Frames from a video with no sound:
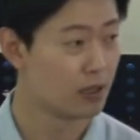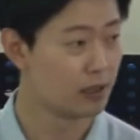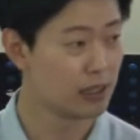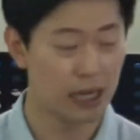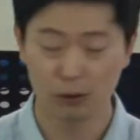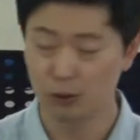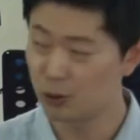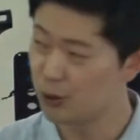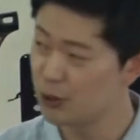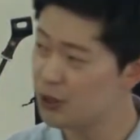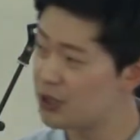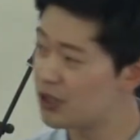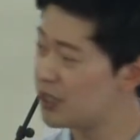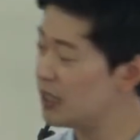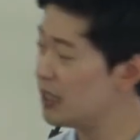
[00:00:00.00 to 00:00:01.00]
Now, do you
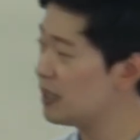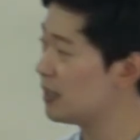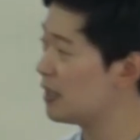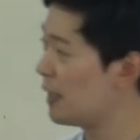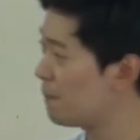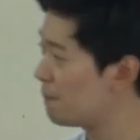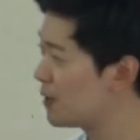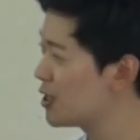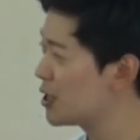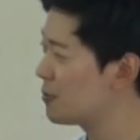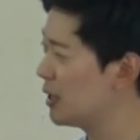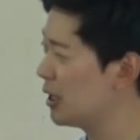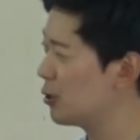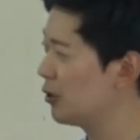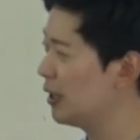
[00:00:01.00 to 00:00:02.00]
see the difference
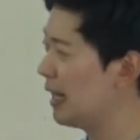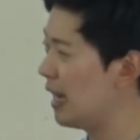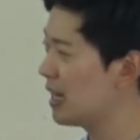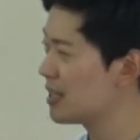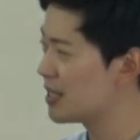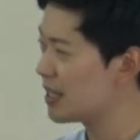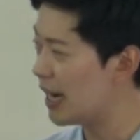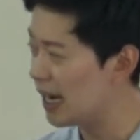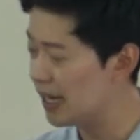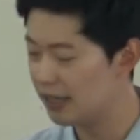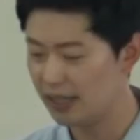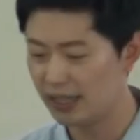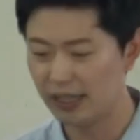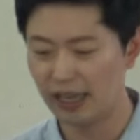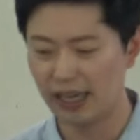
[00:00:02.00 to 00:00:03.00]
between
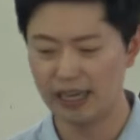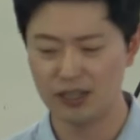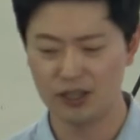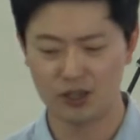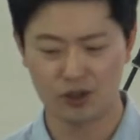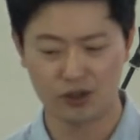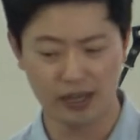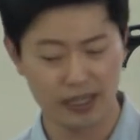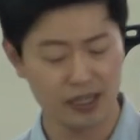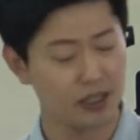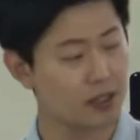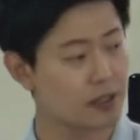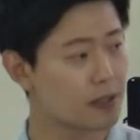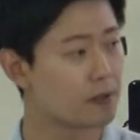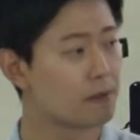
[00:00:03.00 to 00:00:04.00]
anxiety and
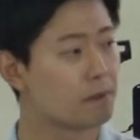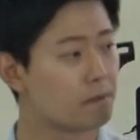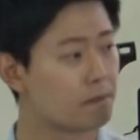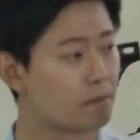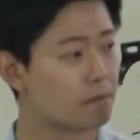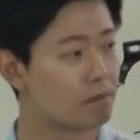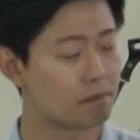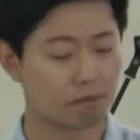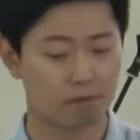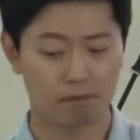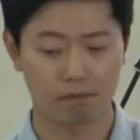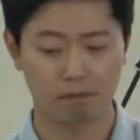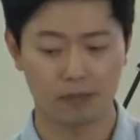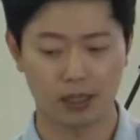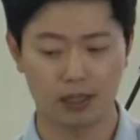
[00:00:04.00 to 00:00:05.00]
stress?
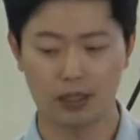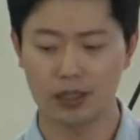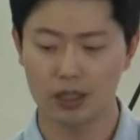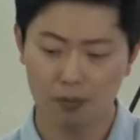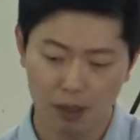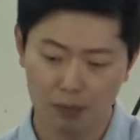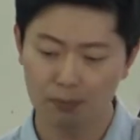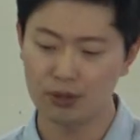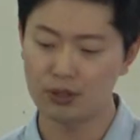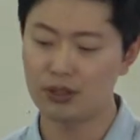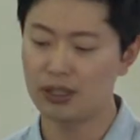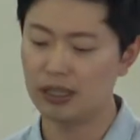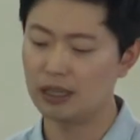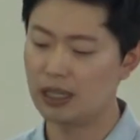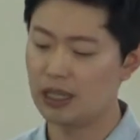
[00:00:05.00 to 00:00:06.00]
As someone
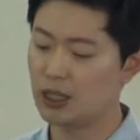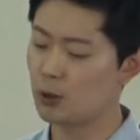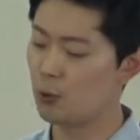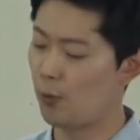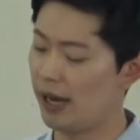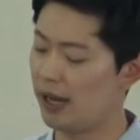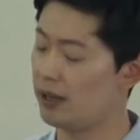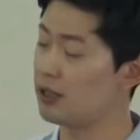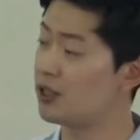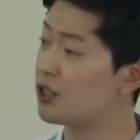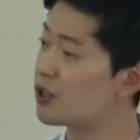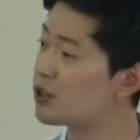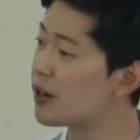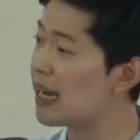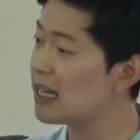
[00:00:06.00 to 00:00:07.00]
puts it this way
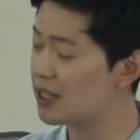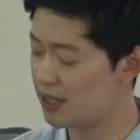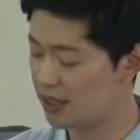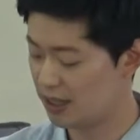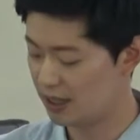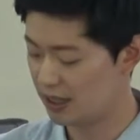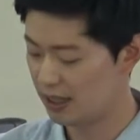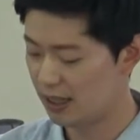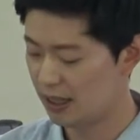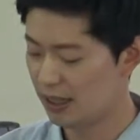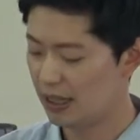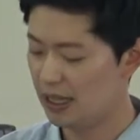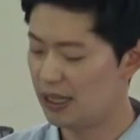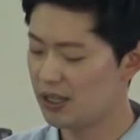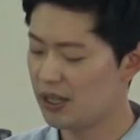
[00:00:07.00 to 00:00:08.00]
stress
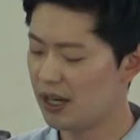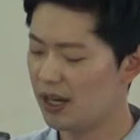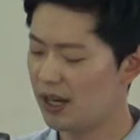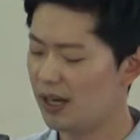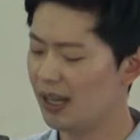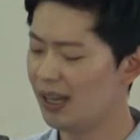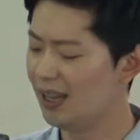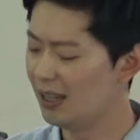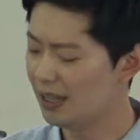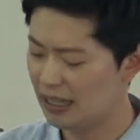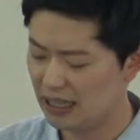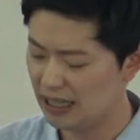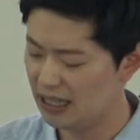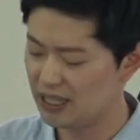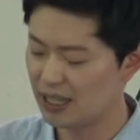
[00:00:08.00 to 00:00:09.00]
is, a,
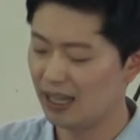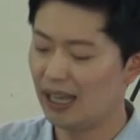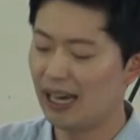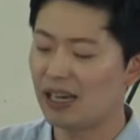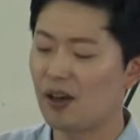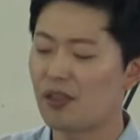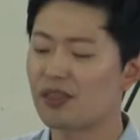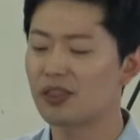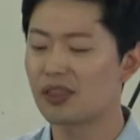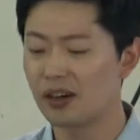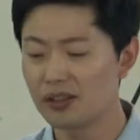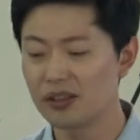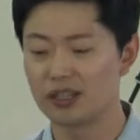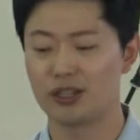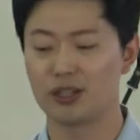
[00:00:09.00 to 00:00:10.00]
is like a
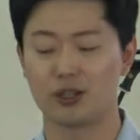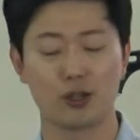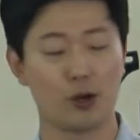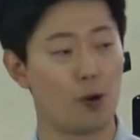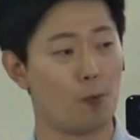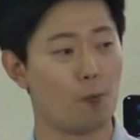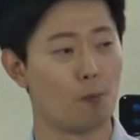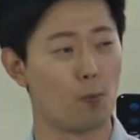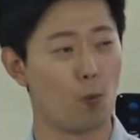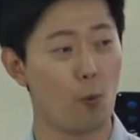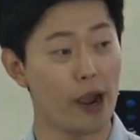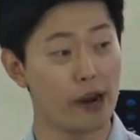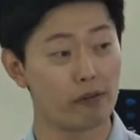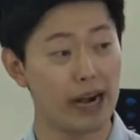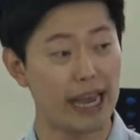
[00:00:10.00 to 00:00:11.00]
thunderstorm,
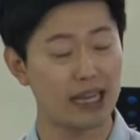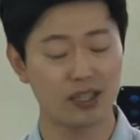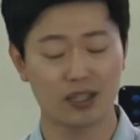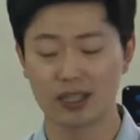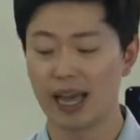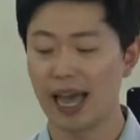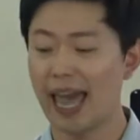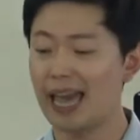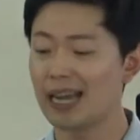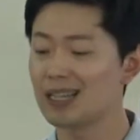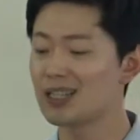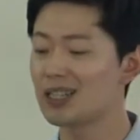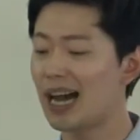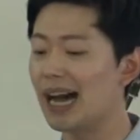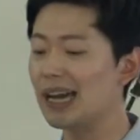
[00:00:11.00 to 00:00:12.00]
whereas
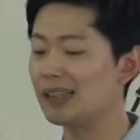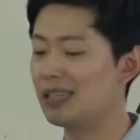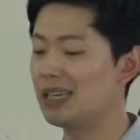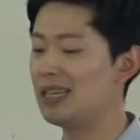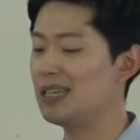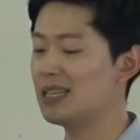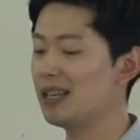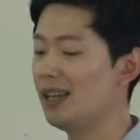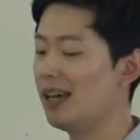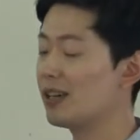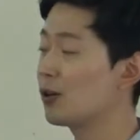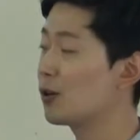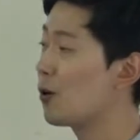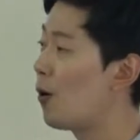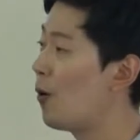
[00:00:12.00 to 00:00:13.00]
anxiety is
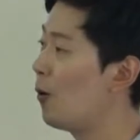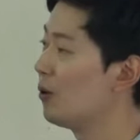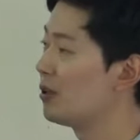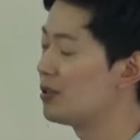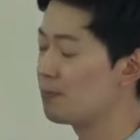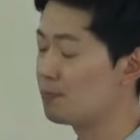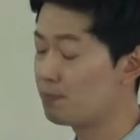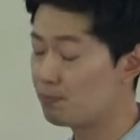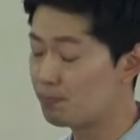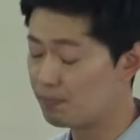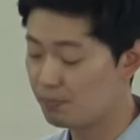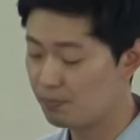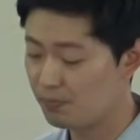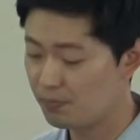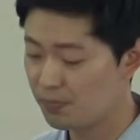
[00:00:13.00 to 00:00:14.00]
like a cold
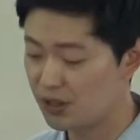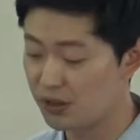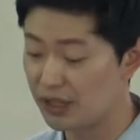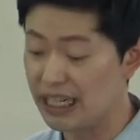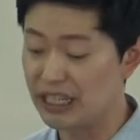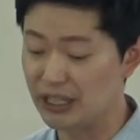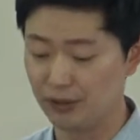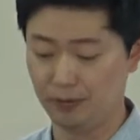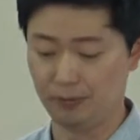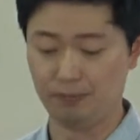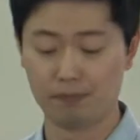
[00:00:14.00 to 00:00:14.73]
drizzle.